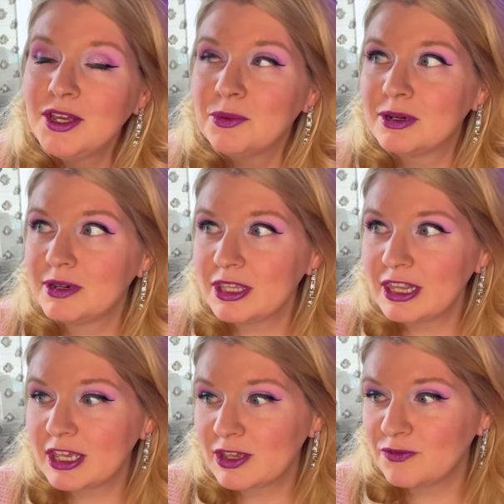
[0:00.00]
we're really
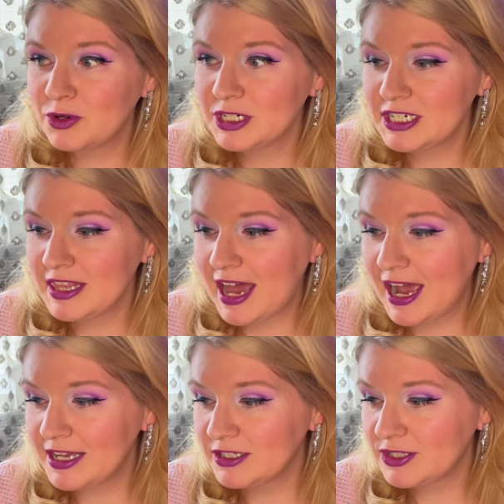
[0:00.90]
looking forward to
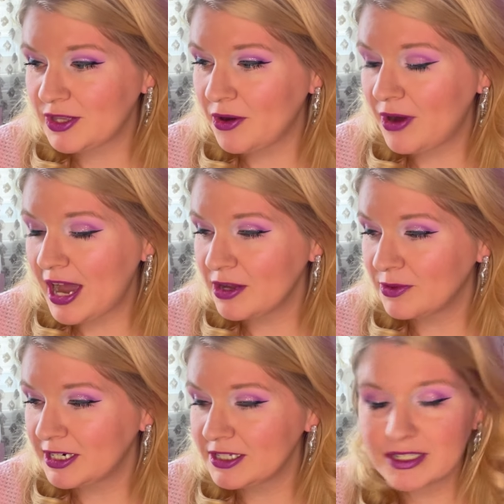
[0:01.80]
that. So I
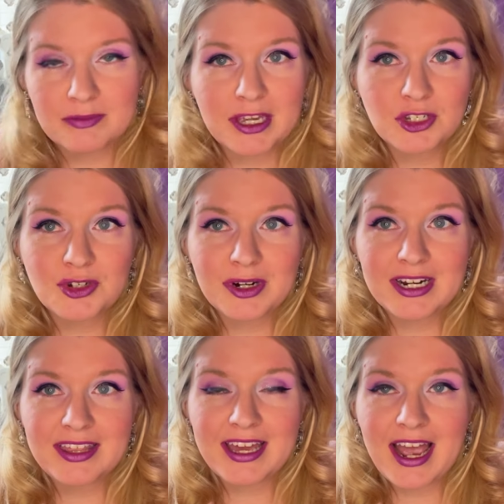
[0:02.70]
wanted to make sure
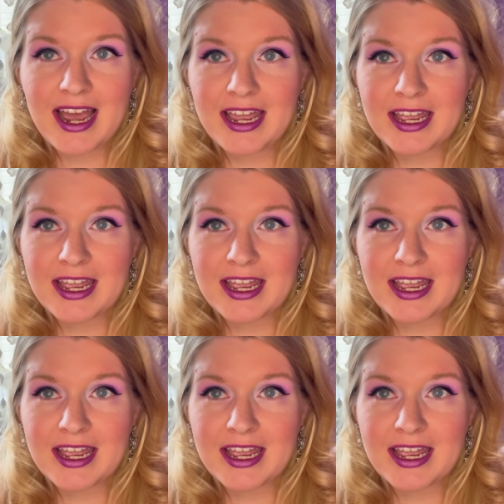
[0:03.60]
that I